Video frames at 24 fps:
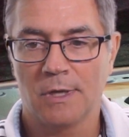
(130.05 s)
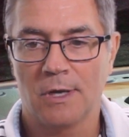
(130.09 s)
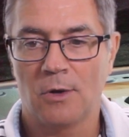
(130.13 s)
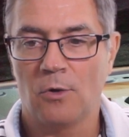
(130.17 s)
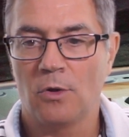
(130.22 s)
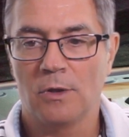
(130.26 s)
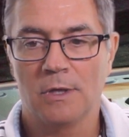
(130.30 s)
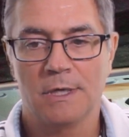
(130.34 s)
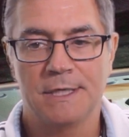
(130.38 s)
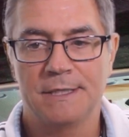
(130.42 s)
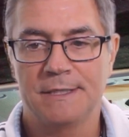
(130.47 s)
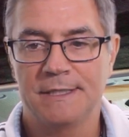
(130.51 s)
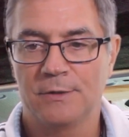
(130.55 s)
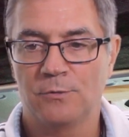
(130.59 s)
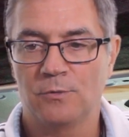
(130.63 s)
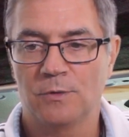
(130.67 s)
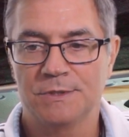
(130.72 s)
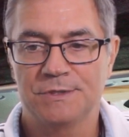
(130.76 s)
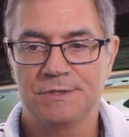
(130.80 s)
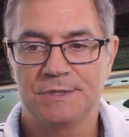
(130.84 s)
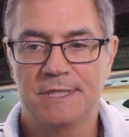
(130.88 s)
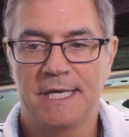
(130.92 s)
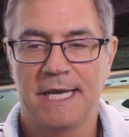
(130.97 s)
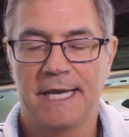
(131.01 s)
all I did
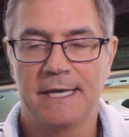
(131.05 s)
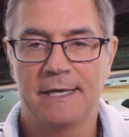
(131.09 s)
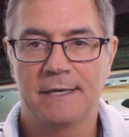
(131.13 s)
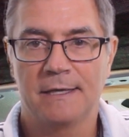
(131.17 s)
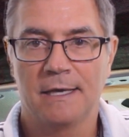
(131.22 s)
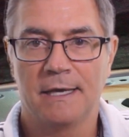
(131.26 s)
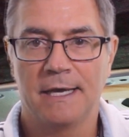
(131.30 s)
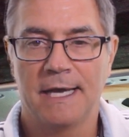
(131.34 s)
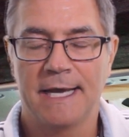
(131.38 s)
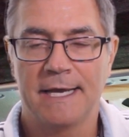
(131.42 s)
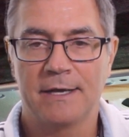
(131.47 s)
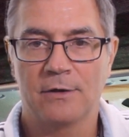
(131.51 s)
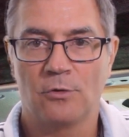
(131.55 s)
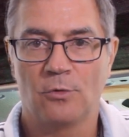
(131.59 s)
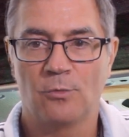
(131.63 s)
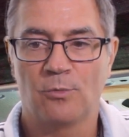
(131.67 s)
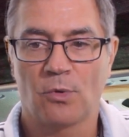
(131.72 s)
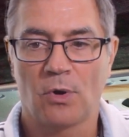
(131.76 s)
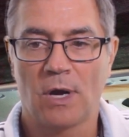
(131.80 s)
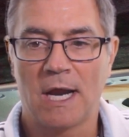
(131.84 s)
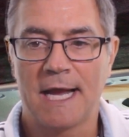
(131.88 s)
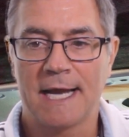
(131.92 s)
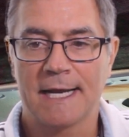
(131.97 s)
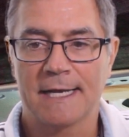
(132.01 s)
was take angle
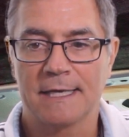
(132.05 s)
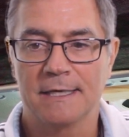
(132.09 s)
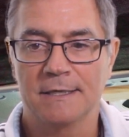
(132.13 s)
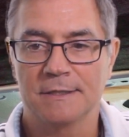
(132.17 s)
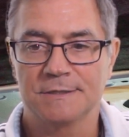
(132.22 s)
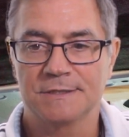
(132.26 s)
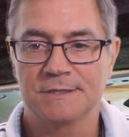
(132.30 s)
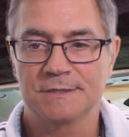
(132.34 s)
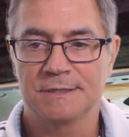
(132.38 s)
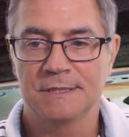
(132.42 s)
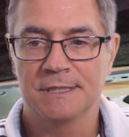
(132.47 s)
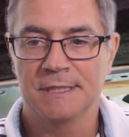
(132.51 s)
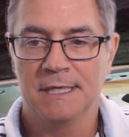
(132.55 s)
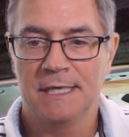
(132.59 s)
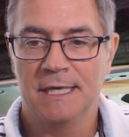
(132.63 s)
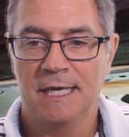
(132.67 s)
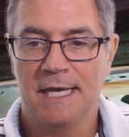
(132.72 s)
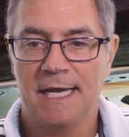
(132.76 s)
brackets,